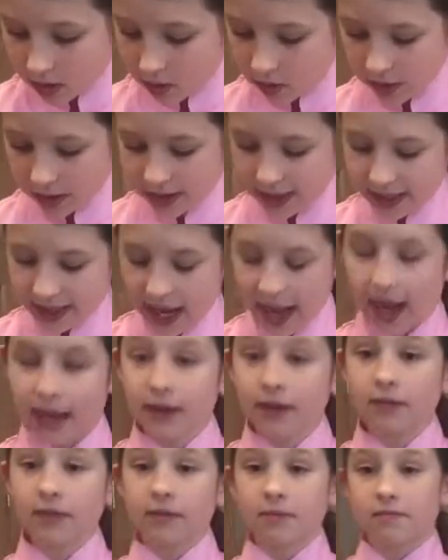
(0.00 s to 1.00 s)
Once again,
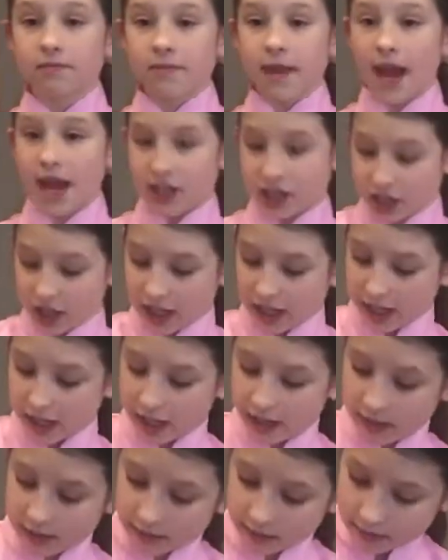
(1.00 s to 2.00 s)

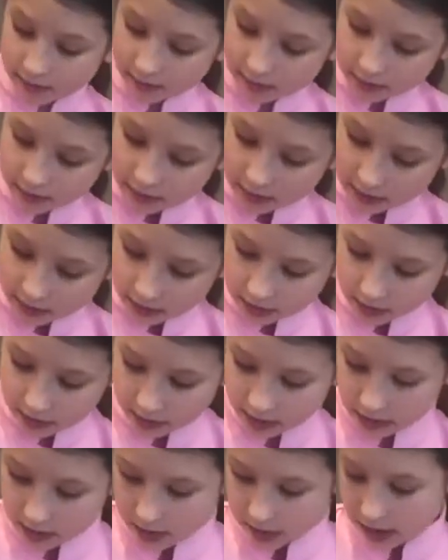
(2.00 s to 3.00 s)
magic.
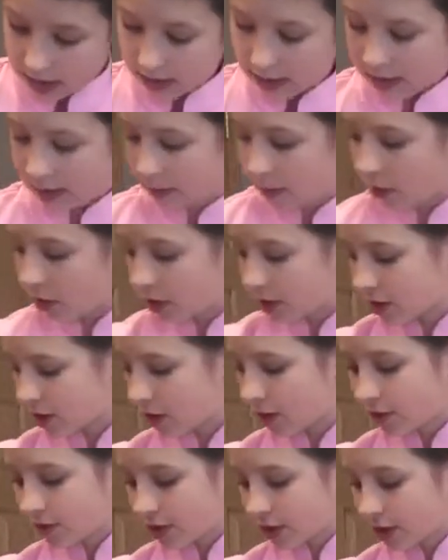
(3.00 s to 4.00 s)
I gotta pull this
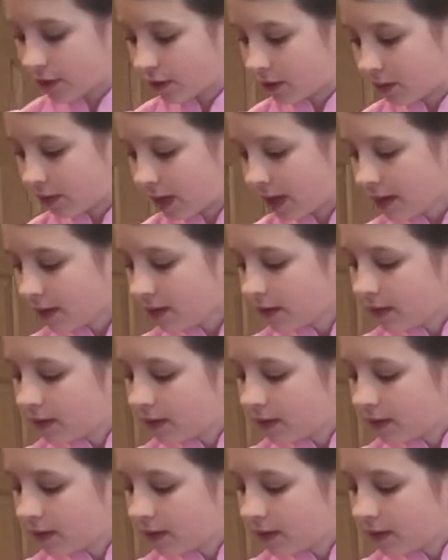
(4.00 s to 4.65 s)
closer for me.